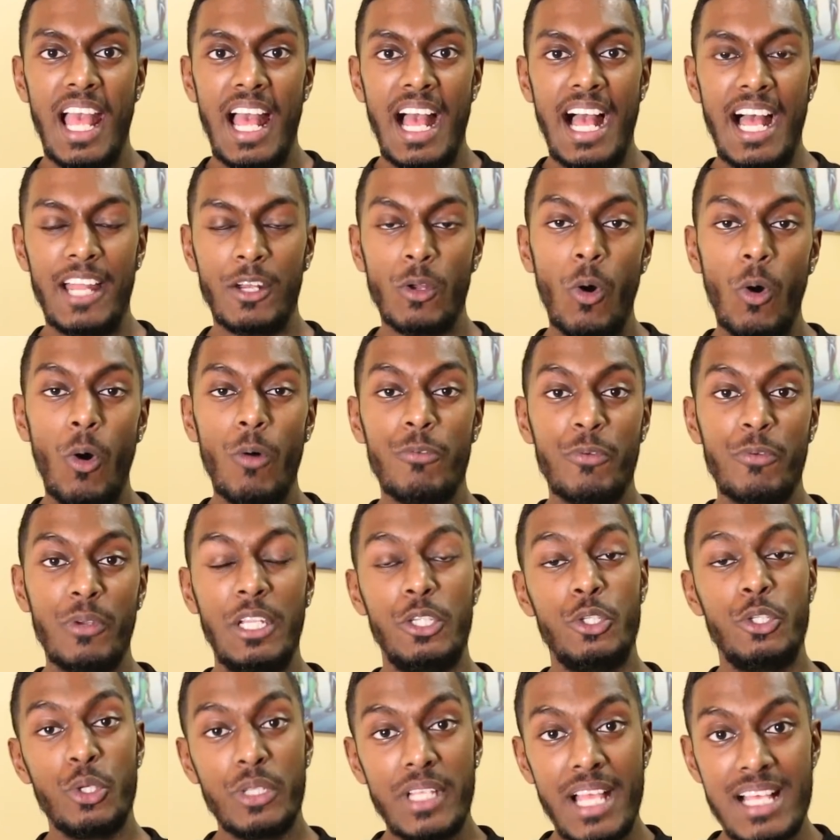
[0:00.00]
And hopefully
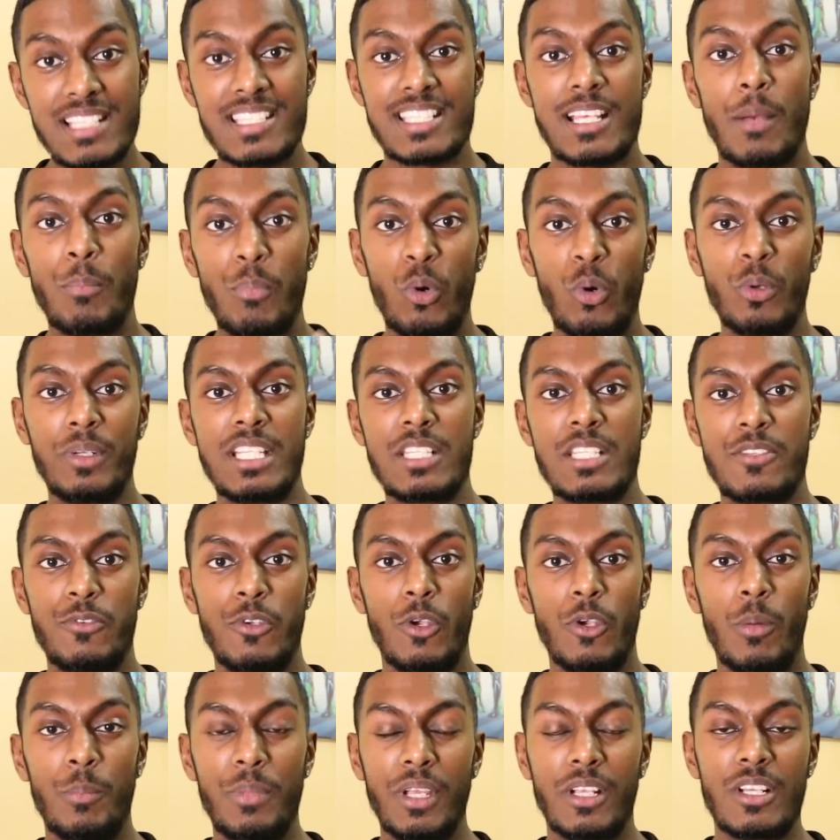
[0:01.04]
you guys support this
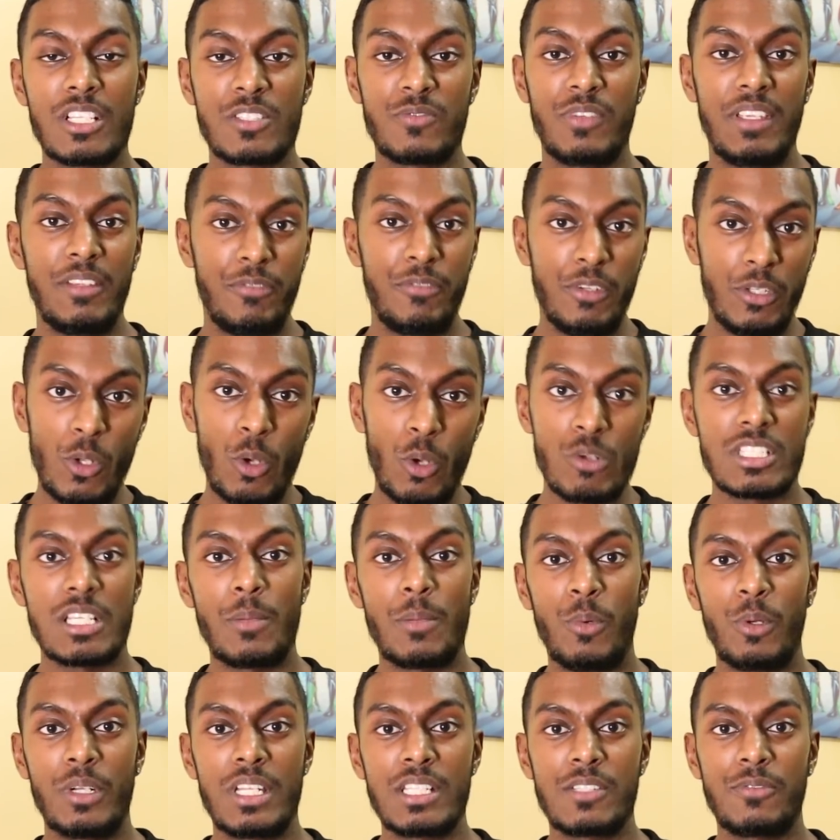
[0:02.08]
film, because if you don't
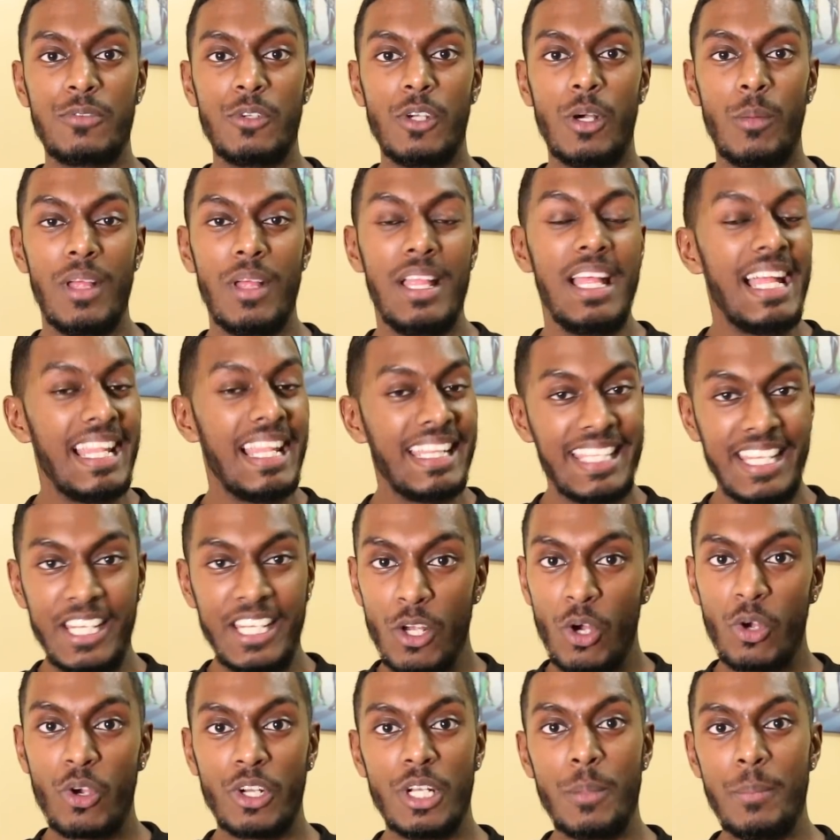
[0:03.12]
support this film, they're
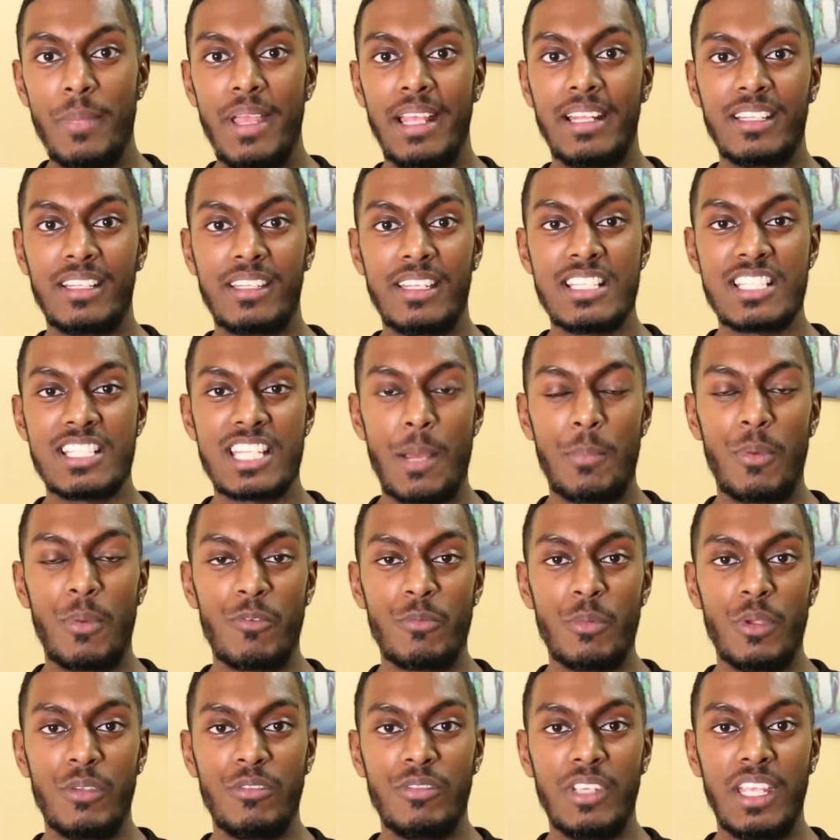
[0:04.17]
not going to make this type
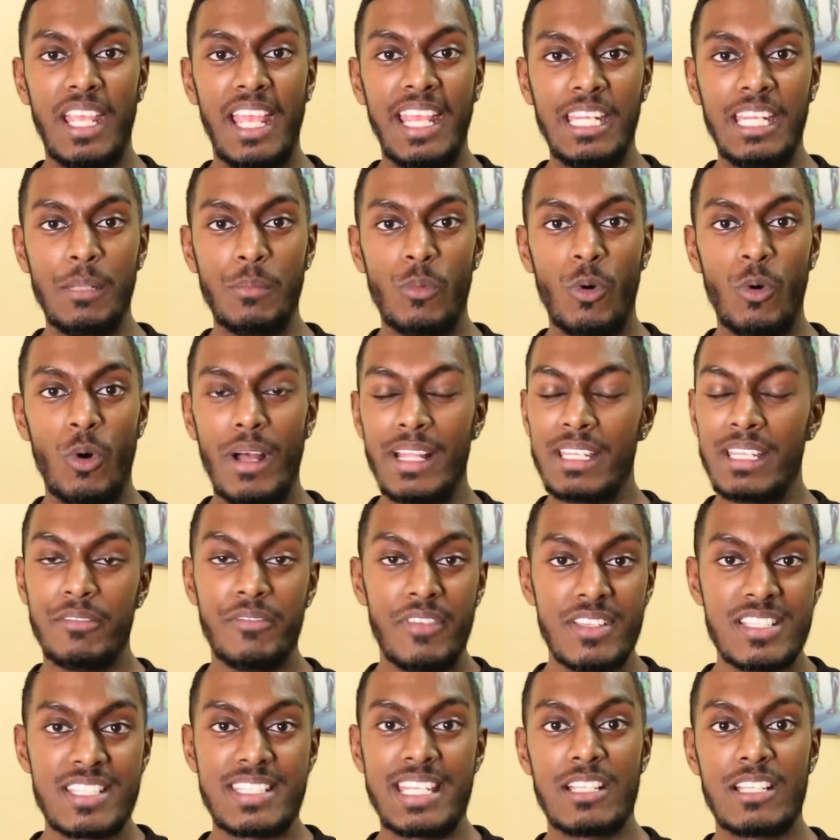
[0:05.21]
of movie anymore, and
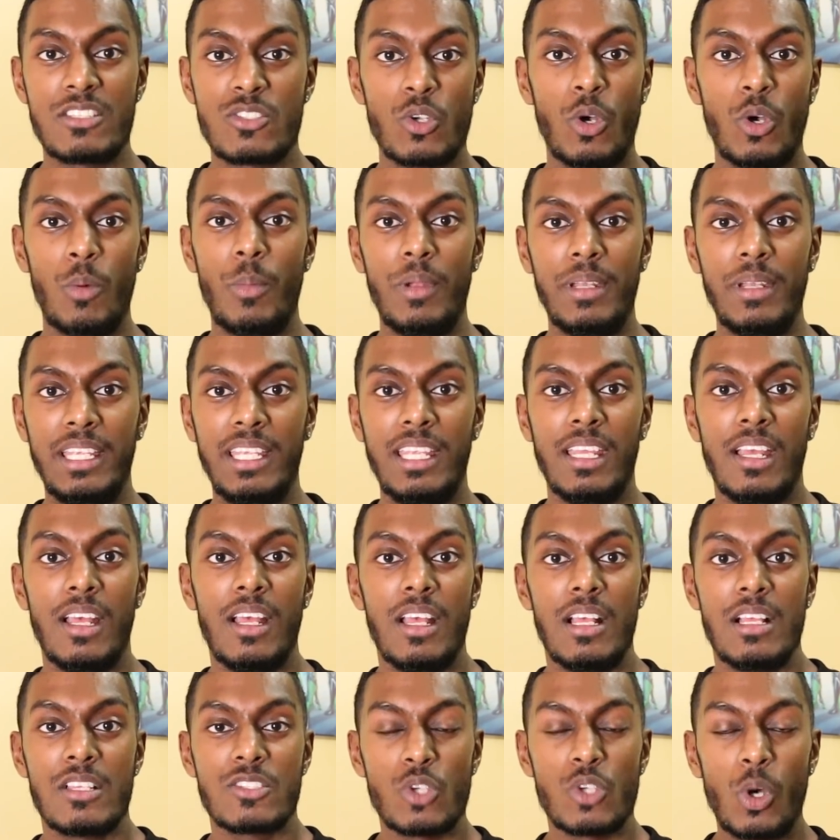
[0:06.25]
investing so
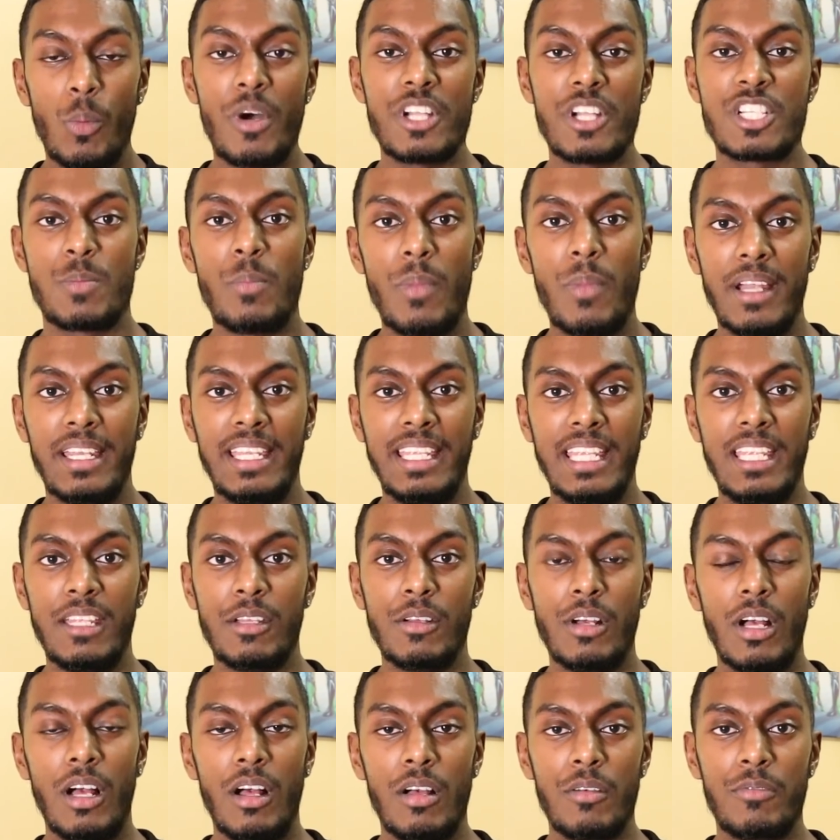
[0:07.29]
much money
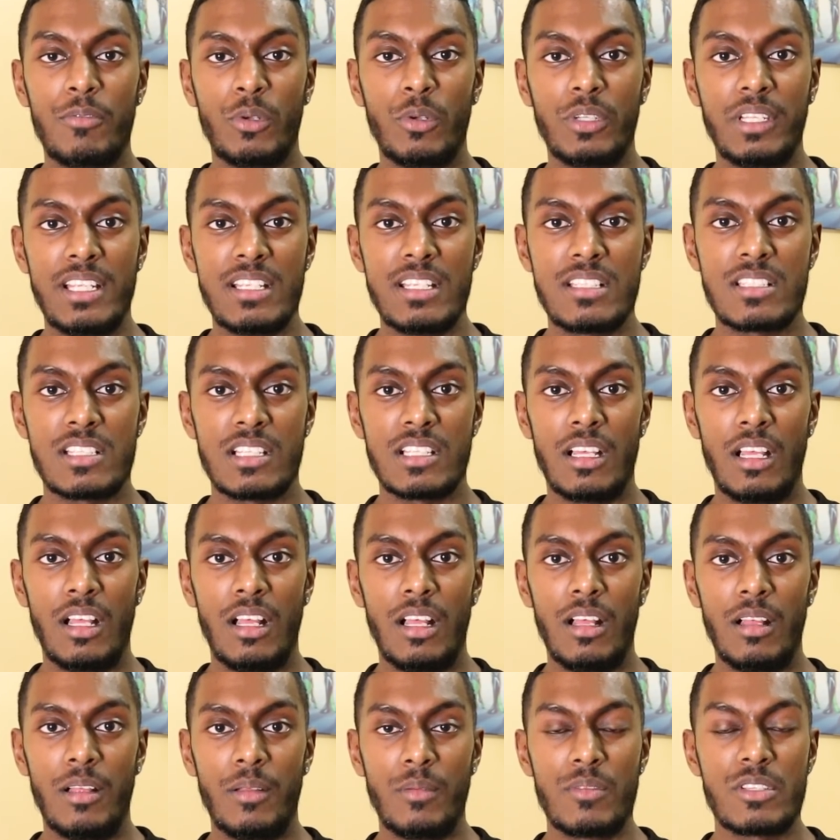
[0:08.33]
for this
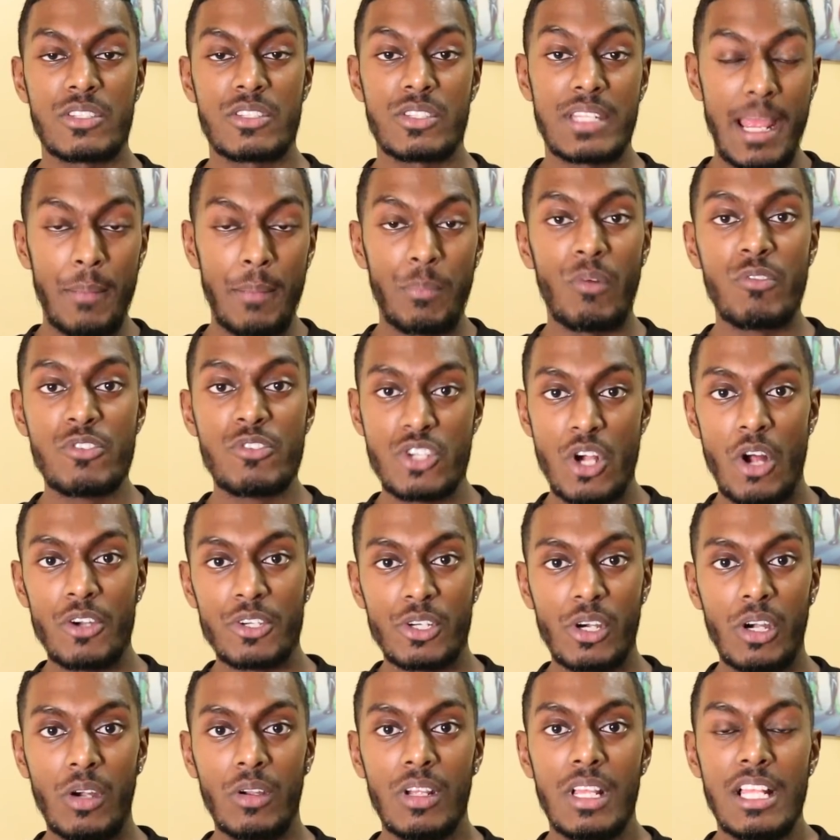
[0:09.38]
type of
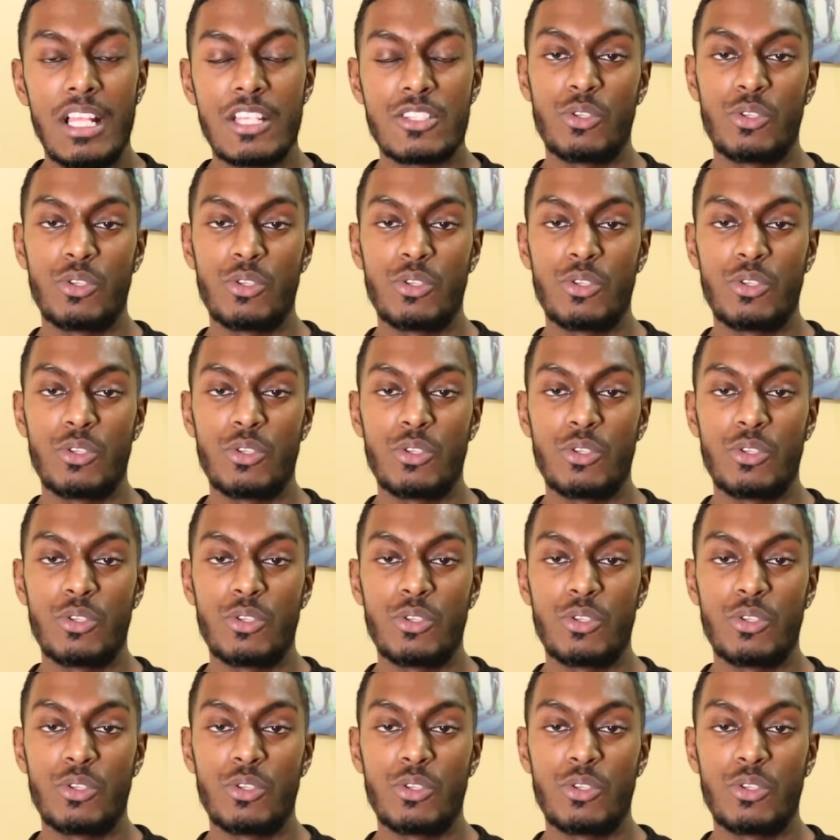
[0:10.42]
genre.